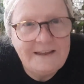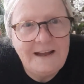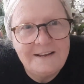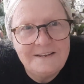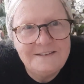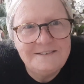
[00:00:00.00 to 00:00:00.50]

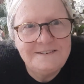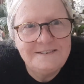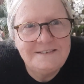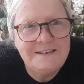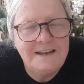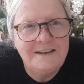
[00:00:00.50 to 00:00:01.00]

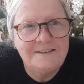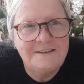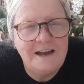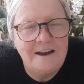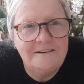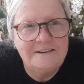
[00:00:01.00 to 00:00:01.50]
onions and
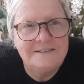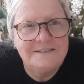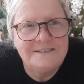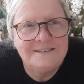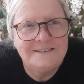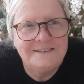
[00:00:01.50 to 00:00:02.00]

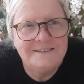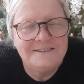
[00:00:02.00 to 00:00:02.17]
carrots